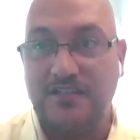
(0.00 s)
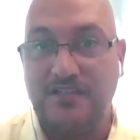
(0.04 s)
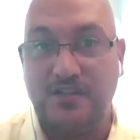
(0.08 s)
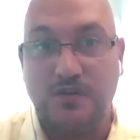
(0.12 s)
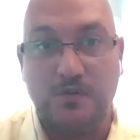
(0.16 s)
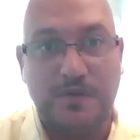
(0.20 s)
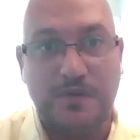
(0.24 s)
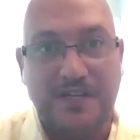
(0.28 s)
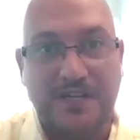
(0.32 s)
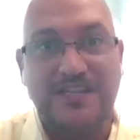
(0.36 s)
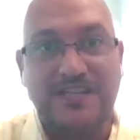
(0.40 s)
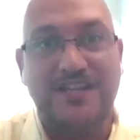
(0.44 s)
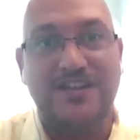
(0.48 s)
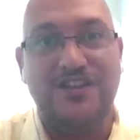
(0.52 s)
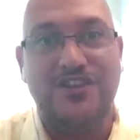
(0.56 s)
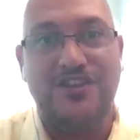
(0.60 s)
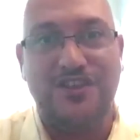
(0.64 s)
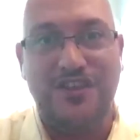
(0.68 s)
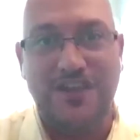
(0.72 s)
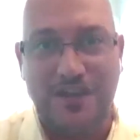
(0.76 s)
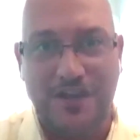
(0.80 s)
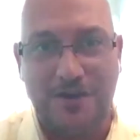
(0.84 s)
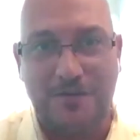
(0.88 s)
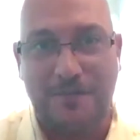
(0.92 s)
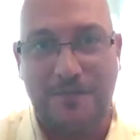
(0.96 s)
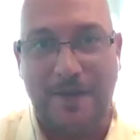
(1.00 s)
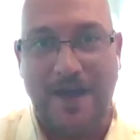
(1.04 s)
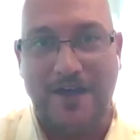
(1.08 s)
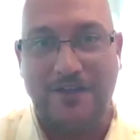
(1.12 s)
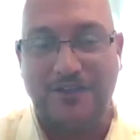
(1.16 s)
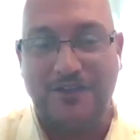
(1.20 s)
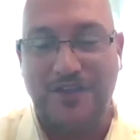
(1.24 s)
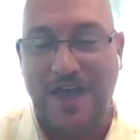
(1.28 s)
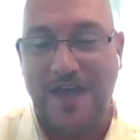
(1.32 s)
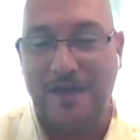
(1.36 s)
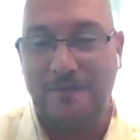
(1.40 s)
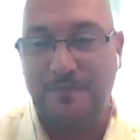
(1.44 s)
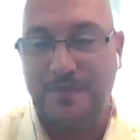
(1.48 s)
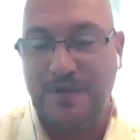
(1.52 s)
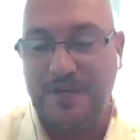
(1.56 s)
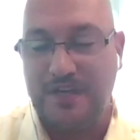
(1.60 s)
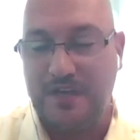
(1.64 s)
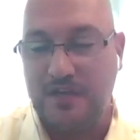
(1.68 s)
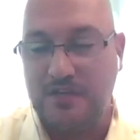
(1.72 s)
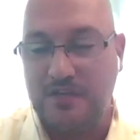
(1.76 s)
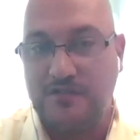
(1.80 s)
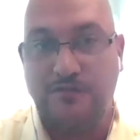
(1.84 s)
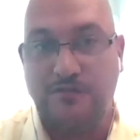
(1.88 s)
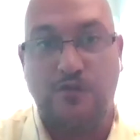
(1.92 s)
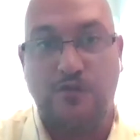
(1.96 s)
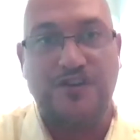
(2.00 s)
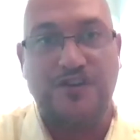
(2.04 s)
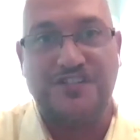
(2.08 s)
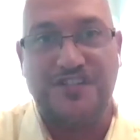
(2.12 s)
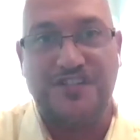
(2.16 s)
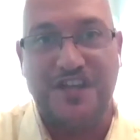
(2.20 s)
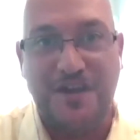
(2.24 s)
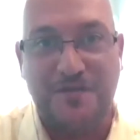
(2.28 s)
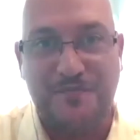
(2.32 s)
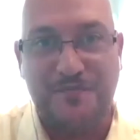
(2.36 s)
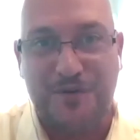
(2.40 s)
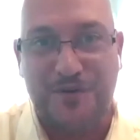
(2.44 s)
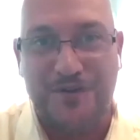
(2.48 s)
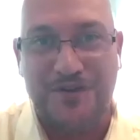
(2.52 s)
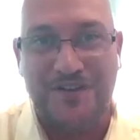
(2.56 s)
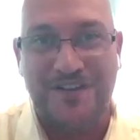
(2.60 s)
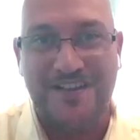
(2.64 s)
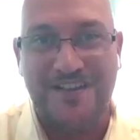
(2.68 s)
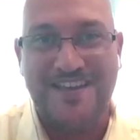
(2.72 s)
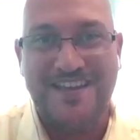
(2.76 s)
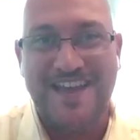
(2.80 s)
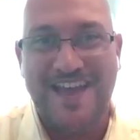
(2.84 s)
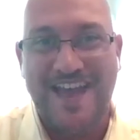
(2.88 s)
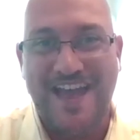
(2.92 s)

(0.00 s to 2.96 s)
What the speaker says: So we need to think about that because, for example,